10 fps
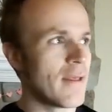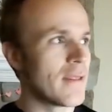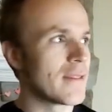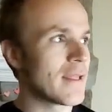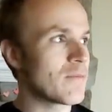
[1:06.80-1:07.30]

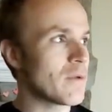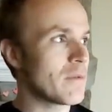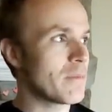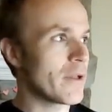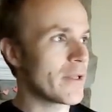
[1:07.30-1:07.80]
Then we'll
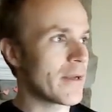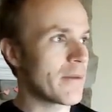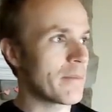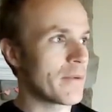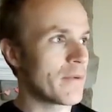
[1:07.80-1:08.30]
pull
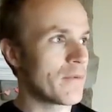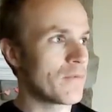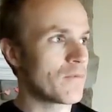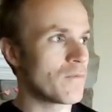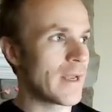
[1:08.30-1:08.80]
up
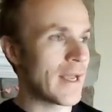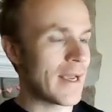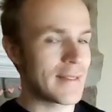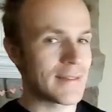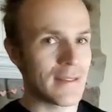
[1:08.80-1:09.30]
Red
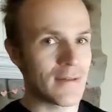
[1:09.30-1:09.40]
Hat Single